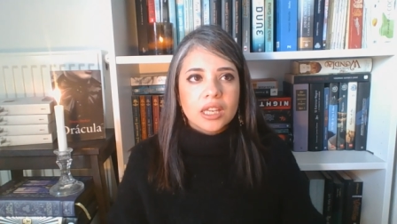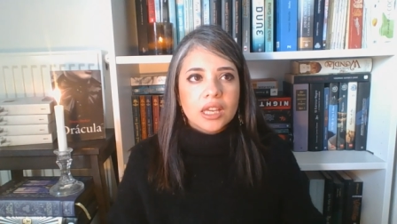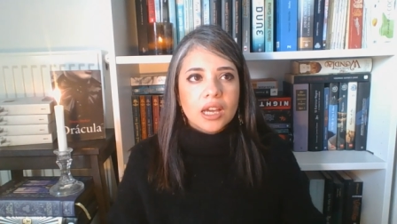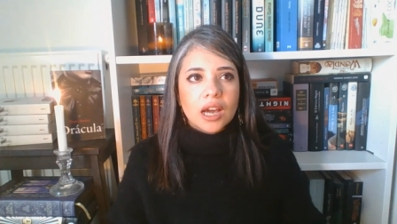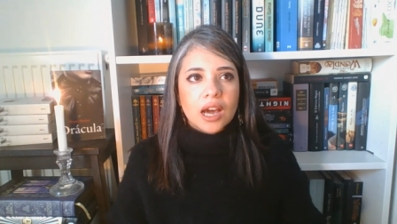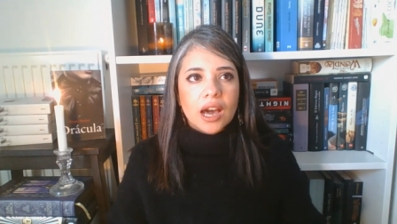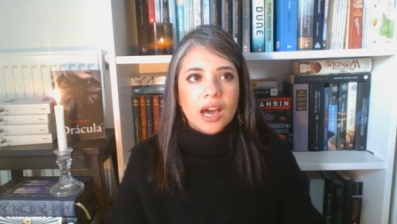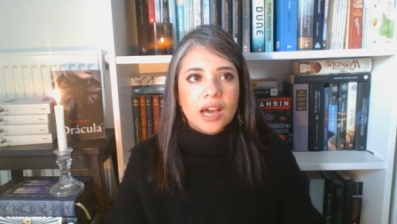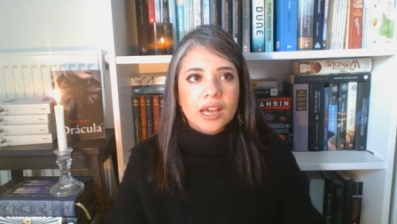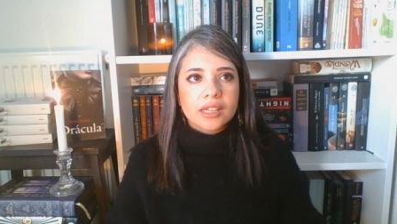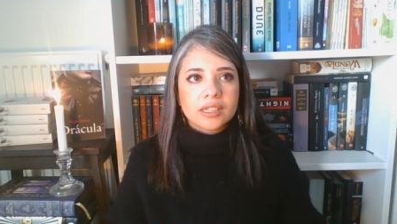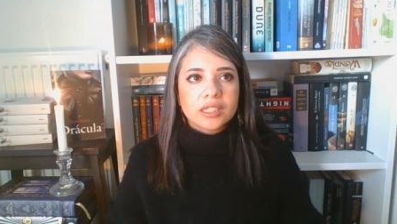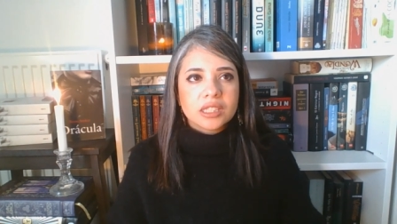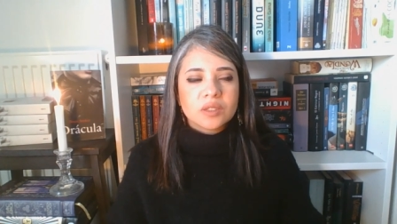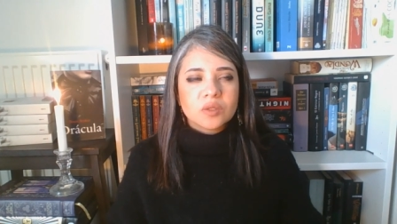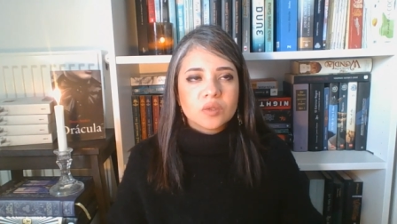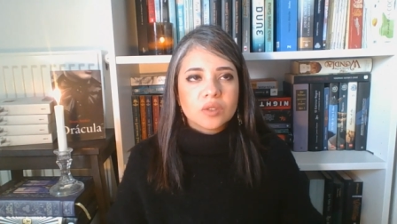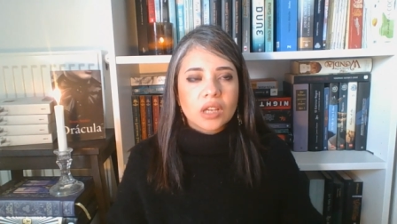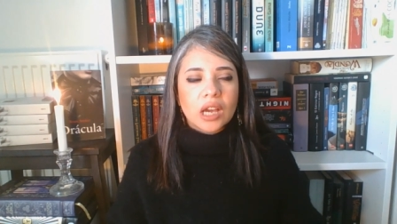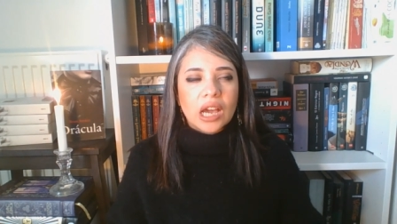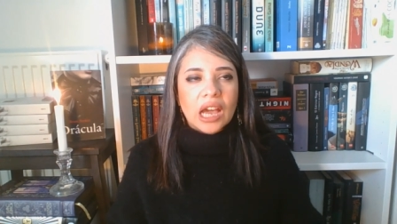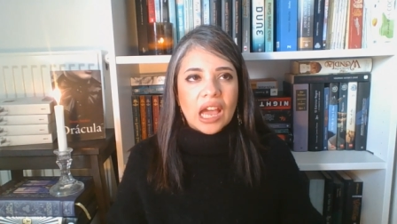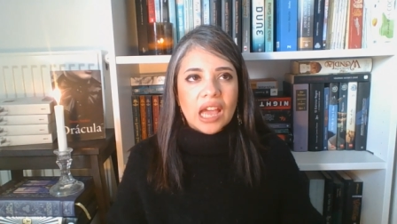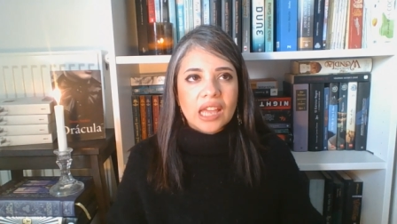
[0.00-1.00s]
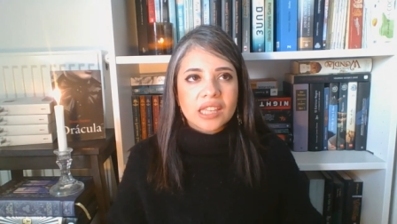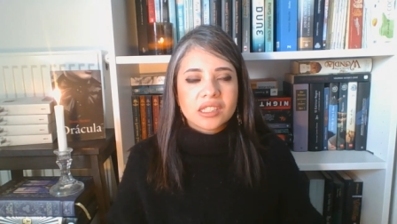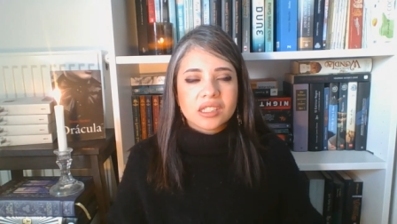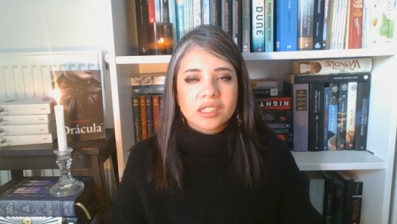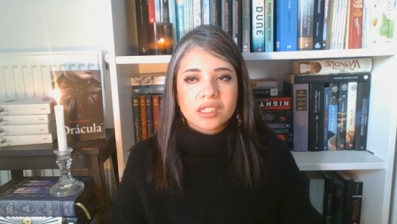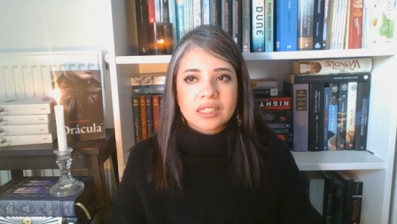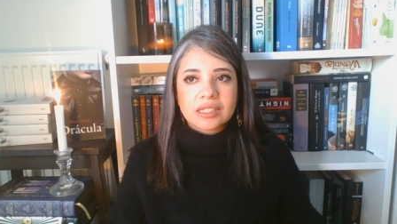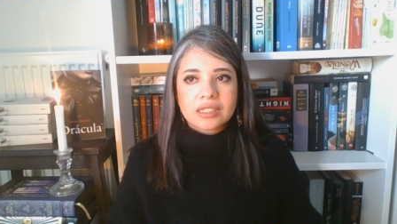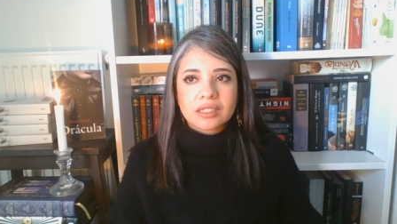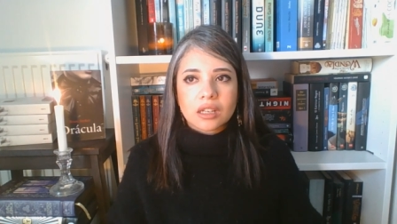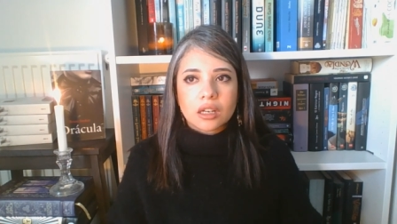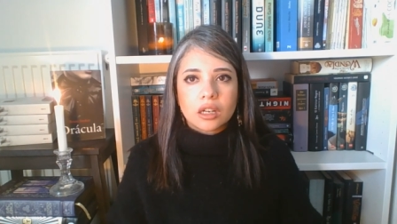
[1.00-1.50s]
I
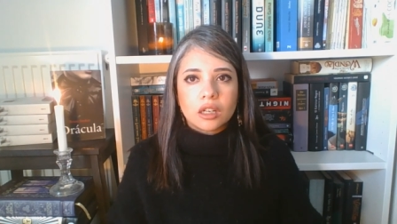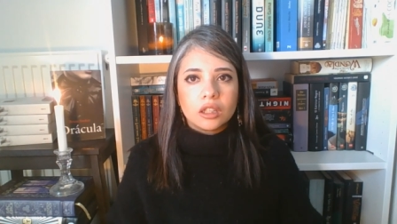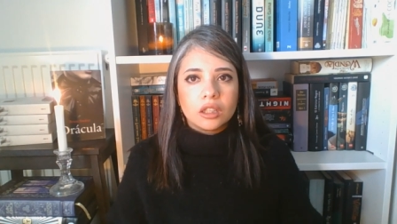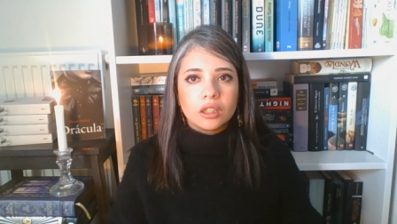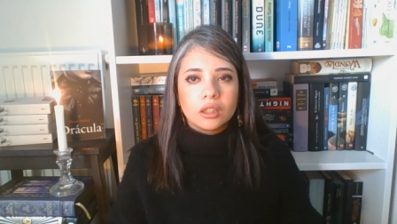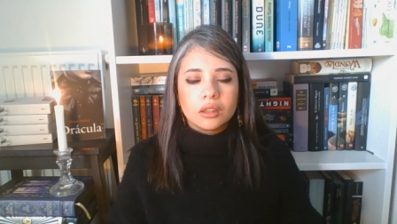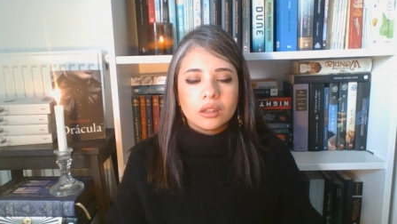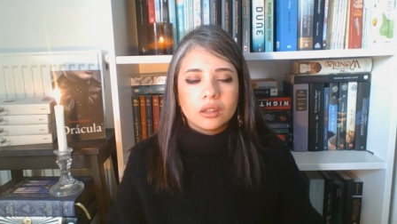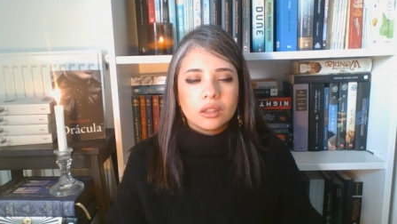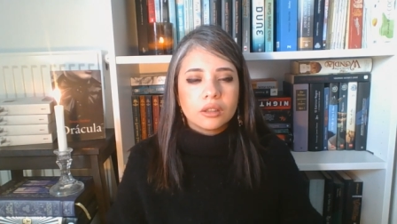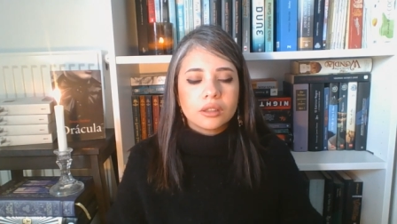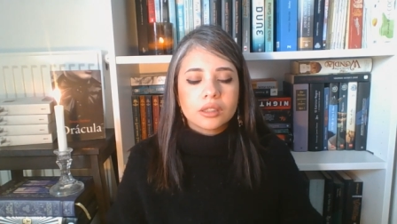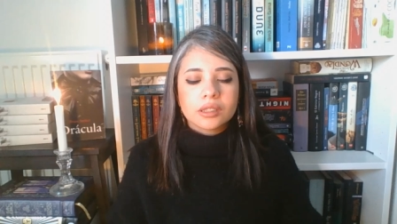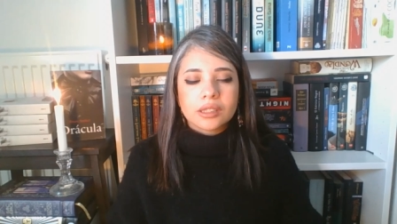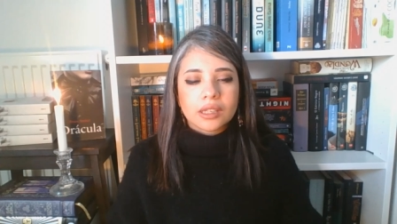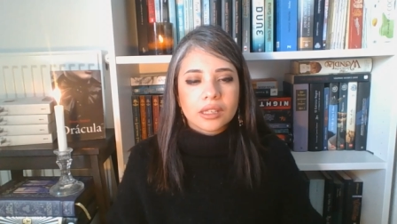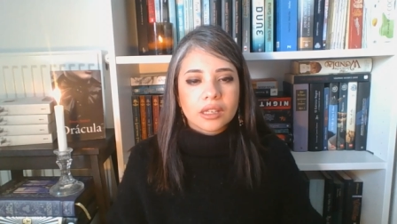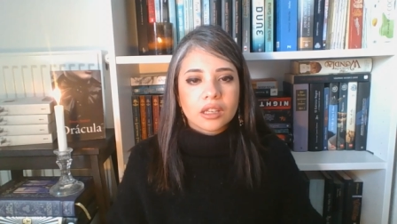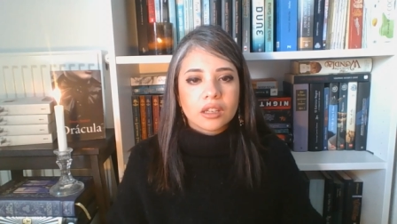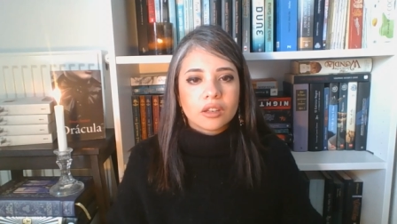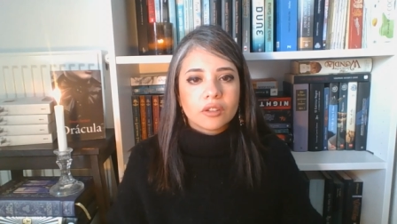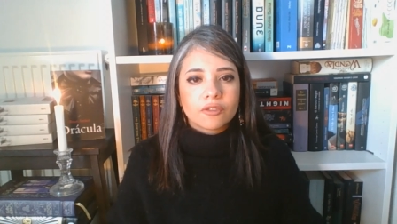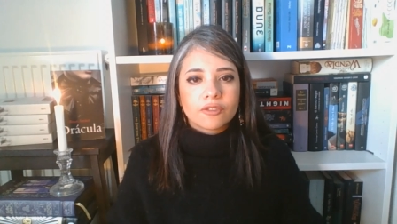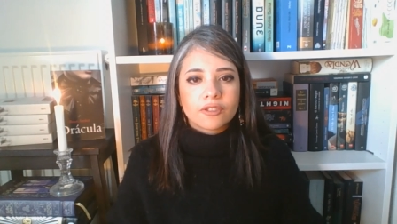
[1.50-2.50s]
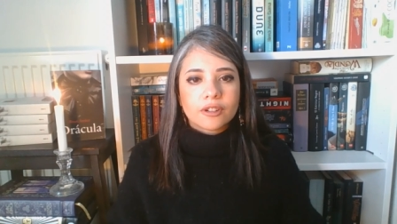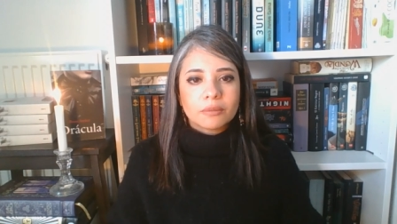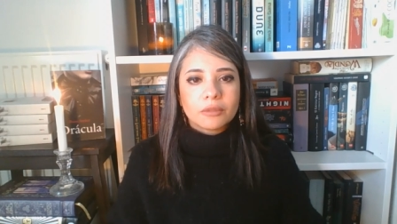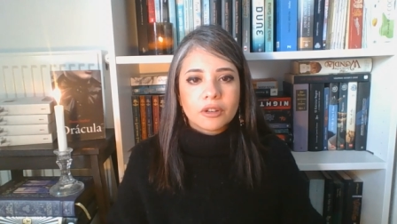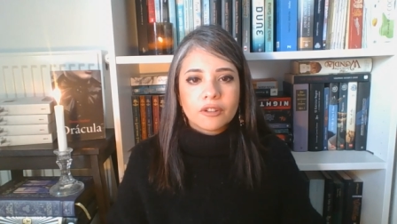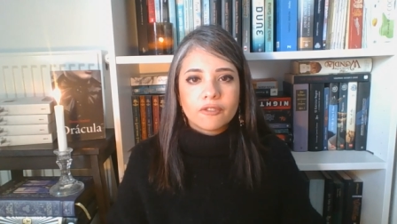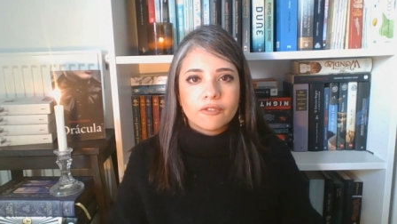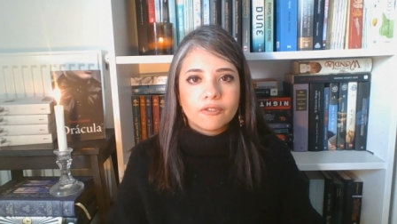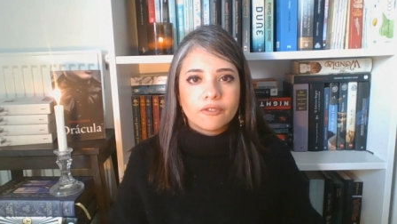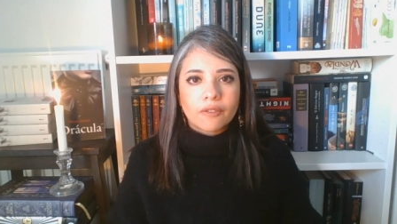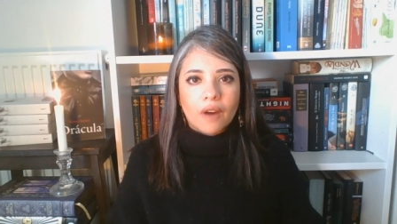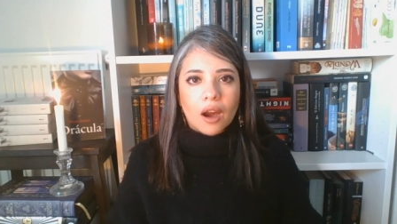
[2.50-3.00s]
just looked at it from
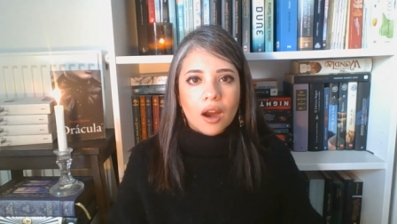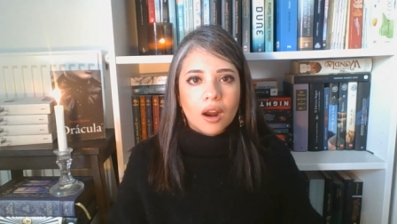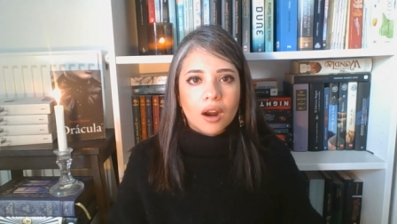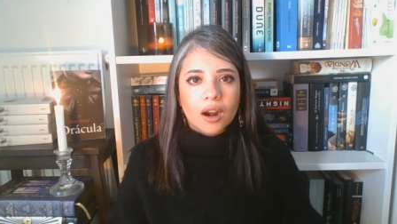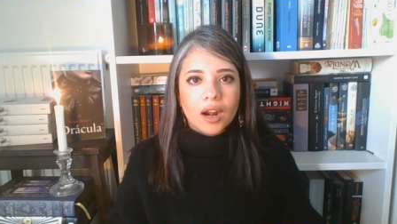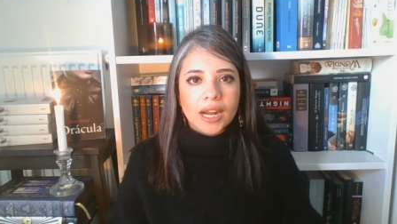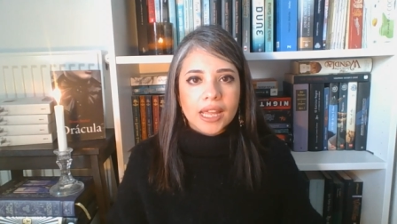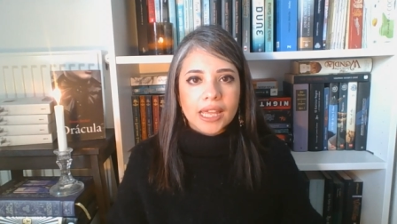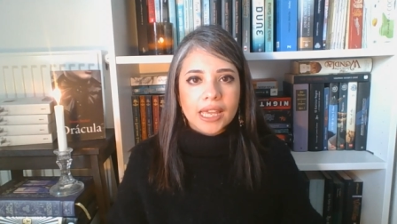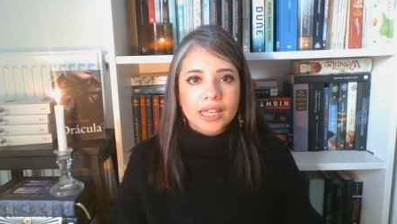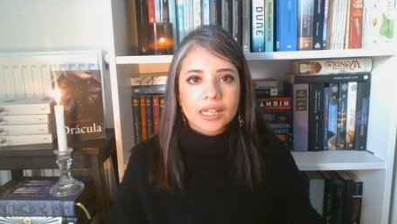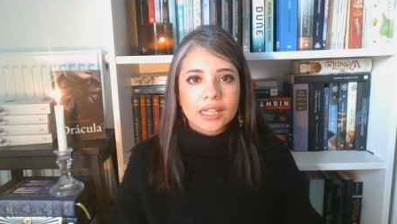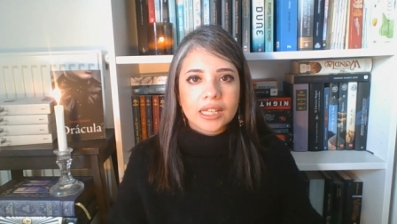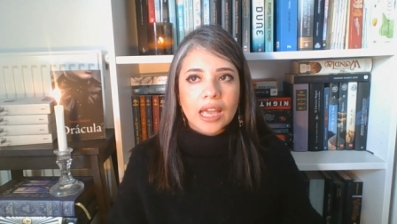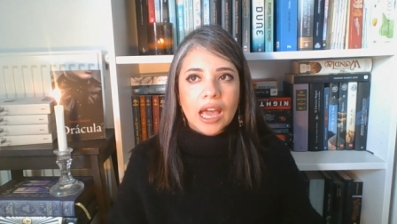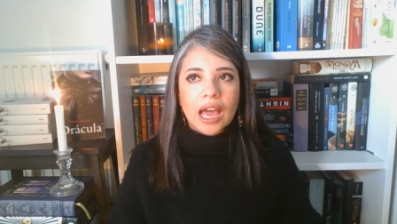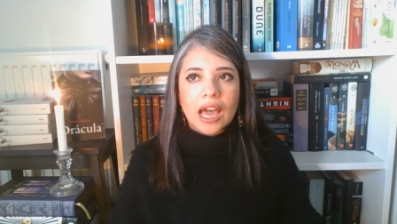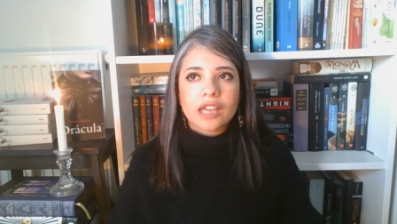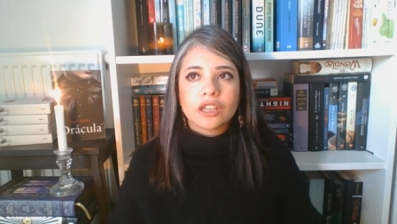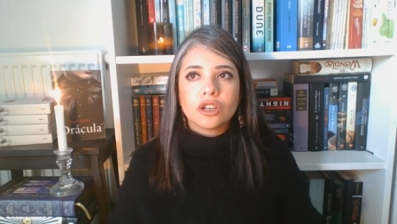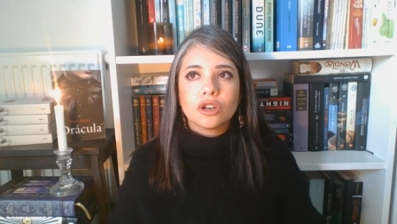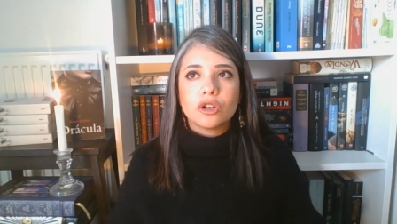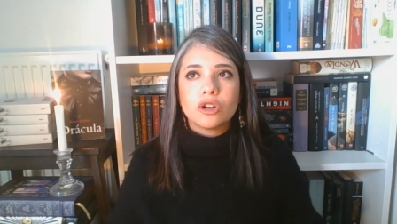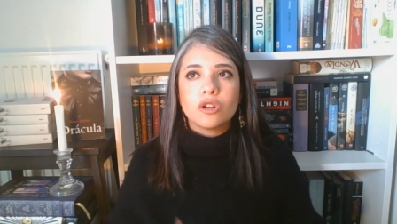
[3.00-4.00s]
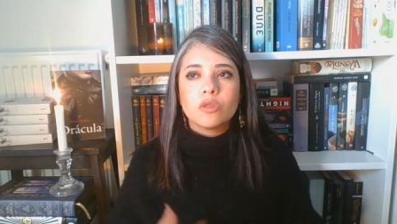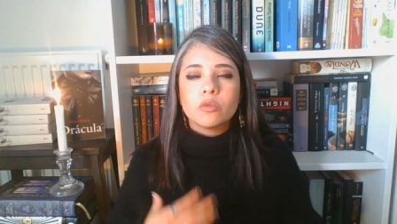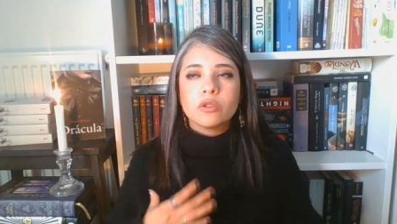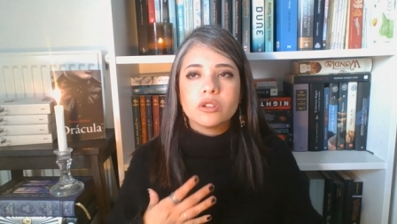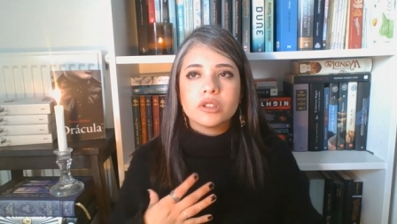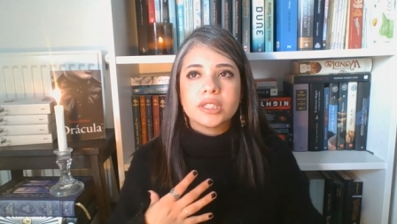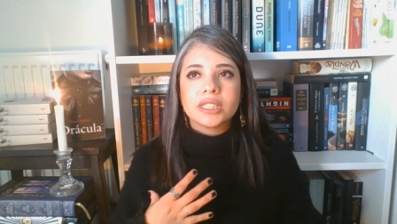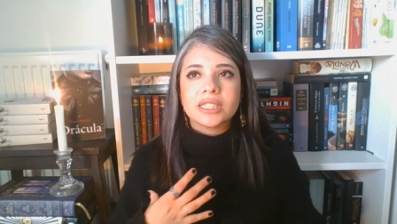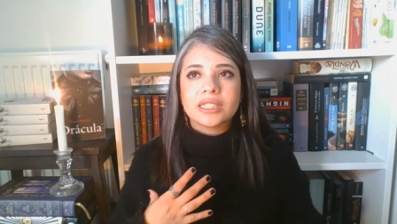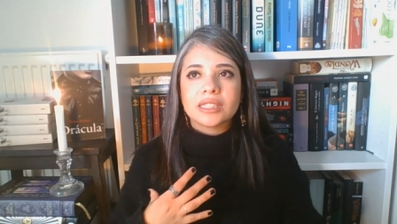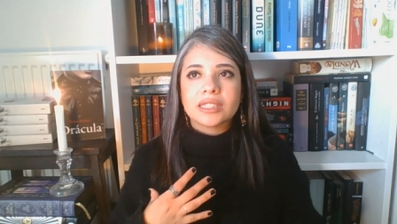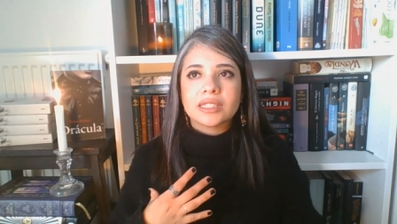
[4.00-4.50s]
afar, and I
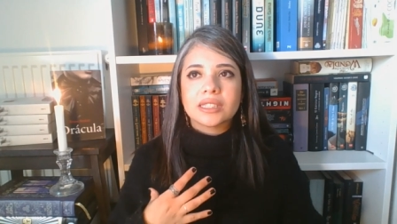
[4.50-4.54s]
almost